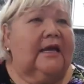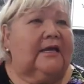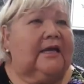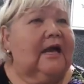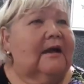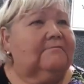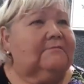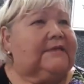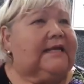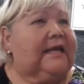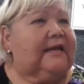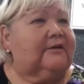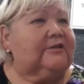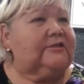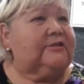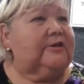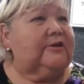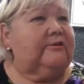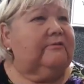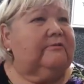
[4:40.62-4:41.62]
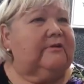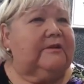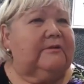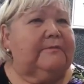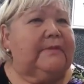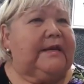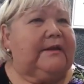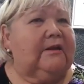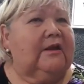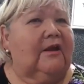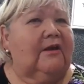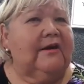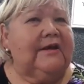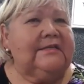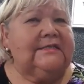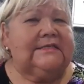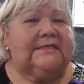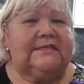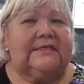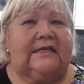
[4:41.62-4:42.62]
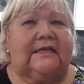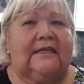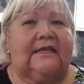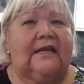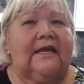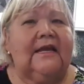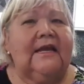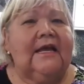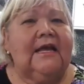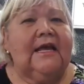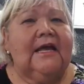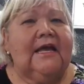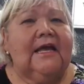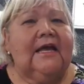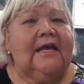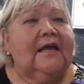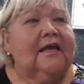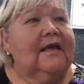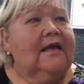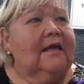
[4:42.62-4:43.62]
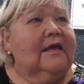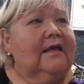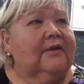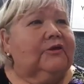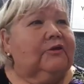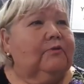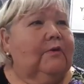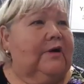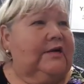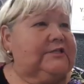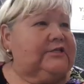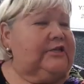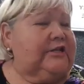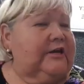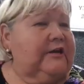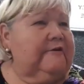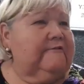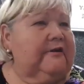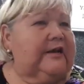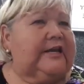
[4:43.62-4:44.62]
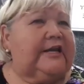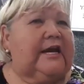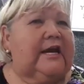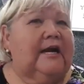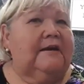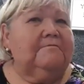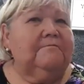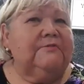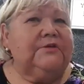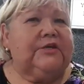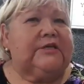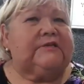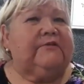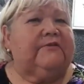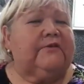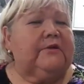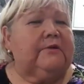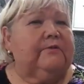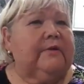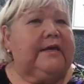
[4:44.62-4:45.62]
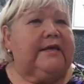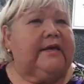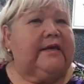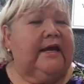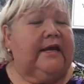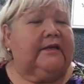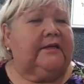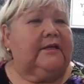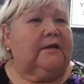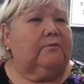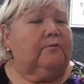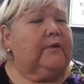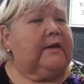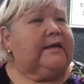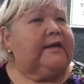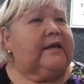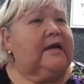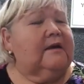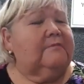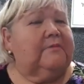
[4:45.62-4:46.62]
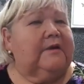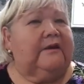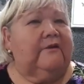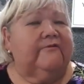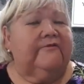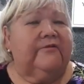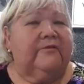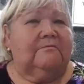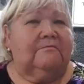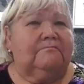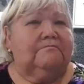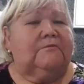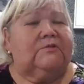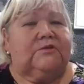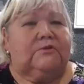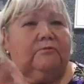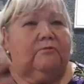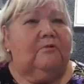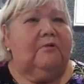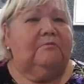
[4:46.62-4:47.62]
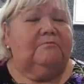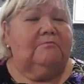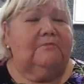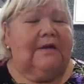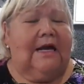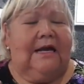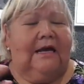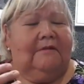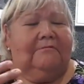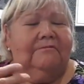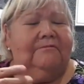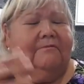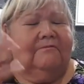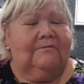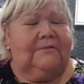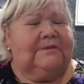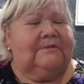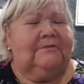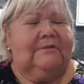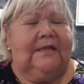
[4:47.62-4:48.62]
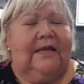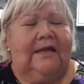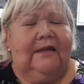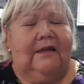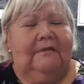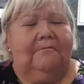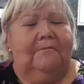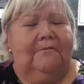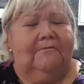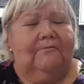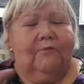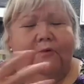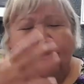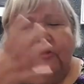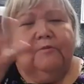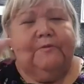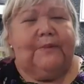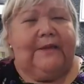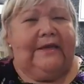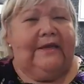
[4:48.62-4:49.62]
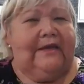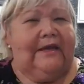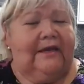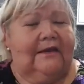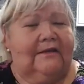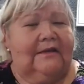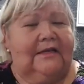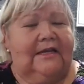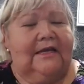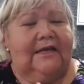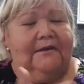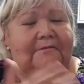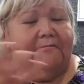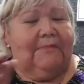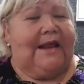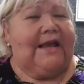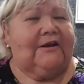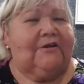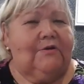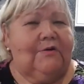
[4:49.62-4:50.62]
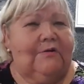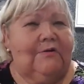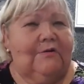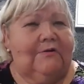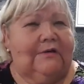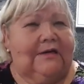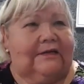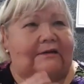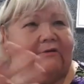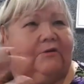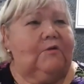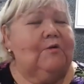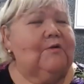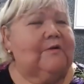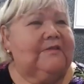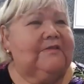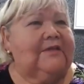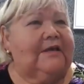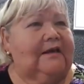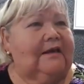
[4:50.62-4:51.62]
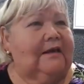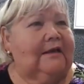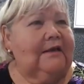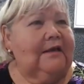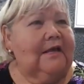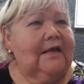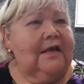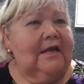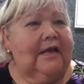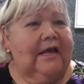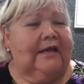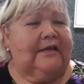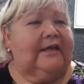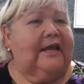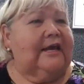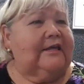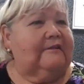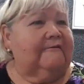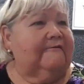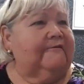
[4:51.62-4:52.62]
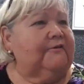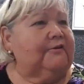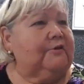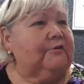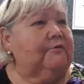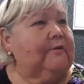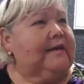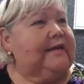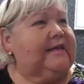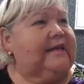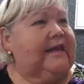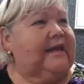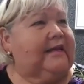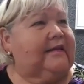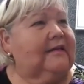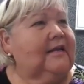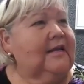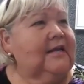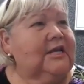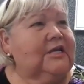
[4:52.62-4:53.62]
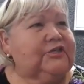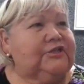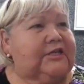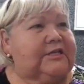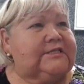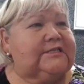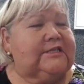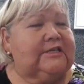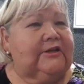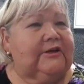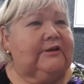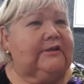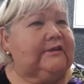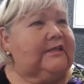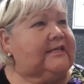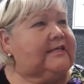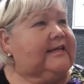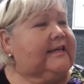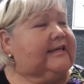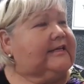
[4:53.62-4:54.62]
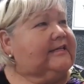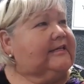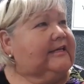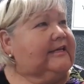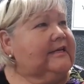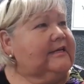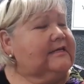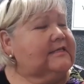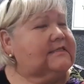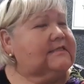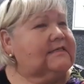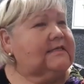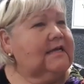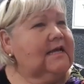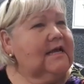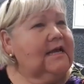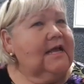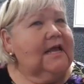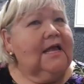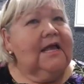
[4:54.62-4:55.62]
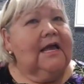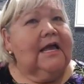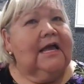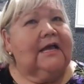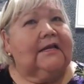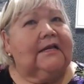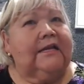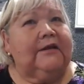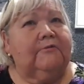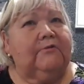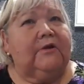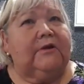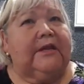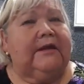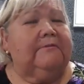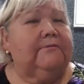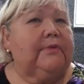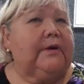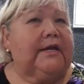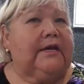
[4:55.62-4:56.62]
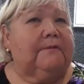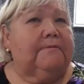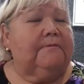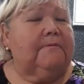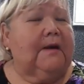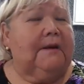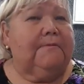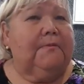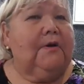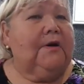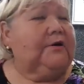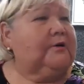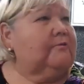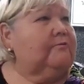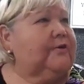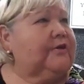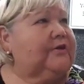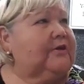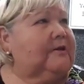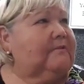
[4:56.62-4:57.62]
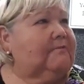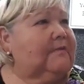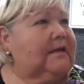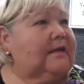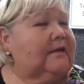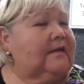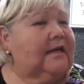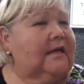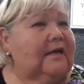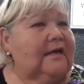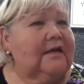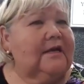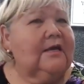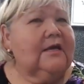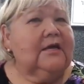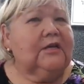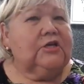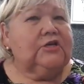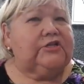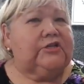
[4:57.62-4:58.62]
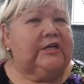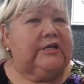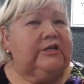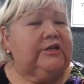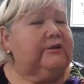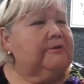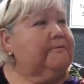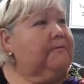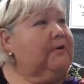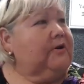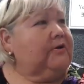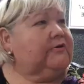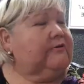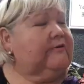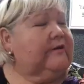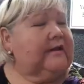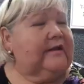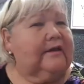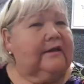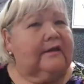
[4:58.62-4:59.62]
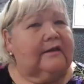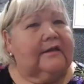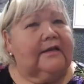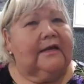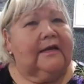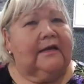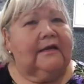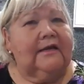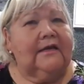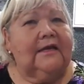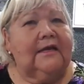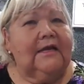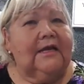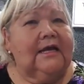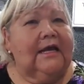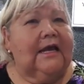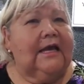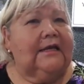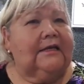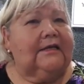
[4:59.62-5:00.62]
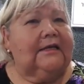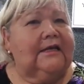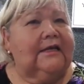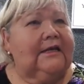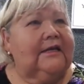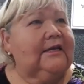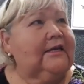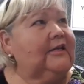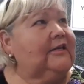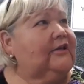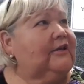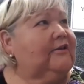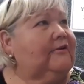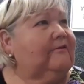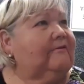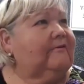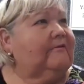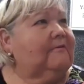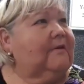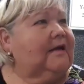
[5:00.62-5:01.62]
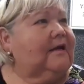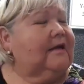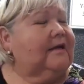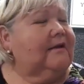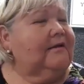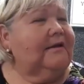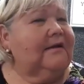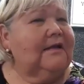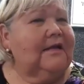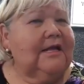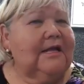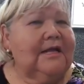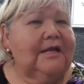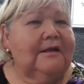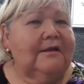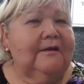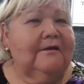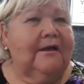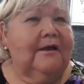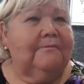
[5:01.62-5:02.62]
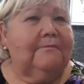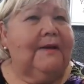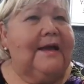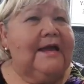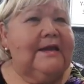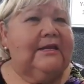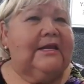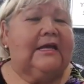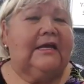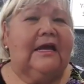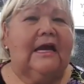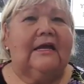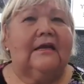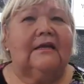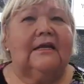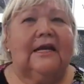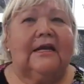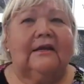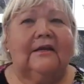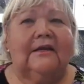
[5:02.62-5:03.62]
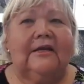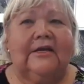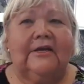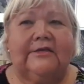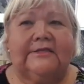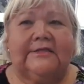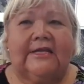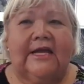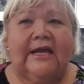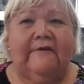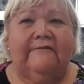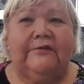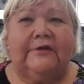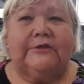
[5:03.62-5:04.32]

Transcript: come down to the big lights, and twice a year we'd come just for the weekend, and we'd come in from Toowoomba, Quilpie and Blackall and Orgatola and gather for the weekend just to learn the techniques. Yeah. And he would bring a potter with him, and she'd do pottery, and and he'd do painting, and he used to have